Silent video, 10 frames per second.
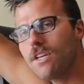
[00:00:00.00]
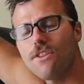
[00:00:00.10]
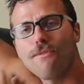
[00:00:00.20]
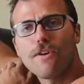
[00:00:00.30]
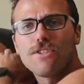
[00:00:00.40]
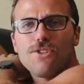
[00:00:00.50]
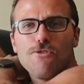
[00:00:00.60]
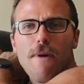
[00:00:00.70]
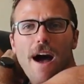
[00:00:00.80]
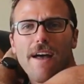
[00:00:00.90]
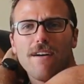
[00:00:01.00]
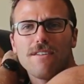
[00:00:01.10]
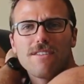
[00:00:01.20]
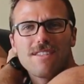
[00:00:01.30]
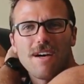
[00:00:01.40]
the first 2
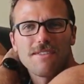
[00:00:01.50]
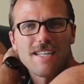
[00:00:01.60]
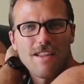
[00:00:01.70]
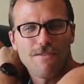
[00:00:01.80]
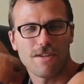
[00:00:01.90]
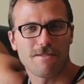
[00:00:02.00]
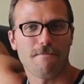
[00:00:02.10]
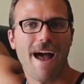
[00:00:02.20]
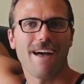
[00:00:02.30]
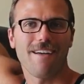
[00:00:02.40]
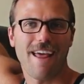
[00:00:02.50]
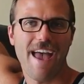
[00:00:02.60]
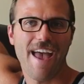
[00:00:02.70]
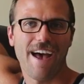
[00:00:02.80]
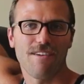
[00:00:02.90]
miles, I would say the first 1.5
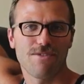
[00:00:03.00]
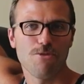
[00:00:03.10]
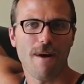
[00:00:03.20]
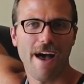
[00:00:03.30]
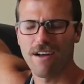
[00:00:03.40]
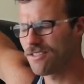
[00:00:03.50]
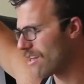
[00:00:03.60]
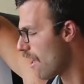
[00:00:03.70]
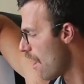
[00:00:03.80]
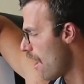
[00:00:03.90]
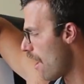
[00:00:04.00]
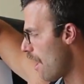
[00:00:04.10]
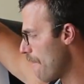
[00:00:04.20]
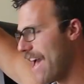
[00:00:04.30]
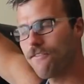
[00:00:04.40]
miles, 2 miles,
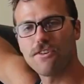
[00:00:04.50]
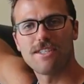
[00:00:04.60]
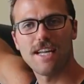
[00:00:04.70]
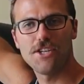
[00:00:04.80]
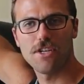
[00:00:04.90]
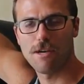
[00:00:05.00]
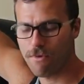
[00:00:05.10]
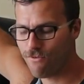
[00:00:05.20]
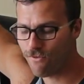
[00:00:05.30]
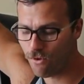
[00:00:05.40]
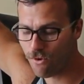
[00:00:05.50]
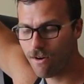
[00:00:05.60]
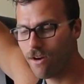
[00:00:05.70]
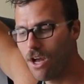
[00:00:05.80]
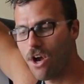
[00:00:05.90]
after station number
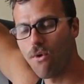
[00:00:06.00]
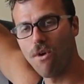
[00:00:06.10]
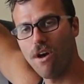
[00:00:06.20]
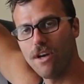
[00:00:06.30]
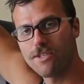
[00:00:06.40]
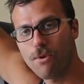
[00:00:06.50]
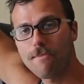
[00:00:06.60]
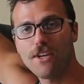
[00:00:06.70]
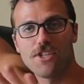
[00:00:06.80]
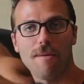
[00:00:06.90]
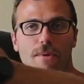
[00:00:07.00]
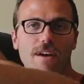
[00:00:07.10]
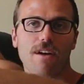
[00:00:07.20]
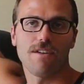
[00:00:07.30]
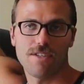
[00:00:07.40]
4 was pretty much
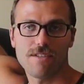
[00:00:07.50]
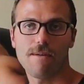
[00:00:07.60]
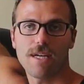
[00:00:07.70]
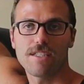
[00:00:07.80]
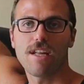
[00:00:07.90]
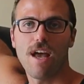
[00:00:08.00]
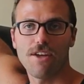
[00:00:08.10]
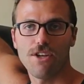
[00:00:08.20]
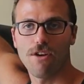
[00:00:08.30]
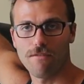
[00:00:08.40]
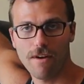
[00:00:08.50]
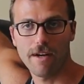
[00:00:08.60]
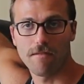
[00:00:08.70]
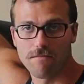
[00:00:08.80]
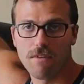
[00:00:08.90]
uphill to some extent, you know,
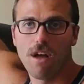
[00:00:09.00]
very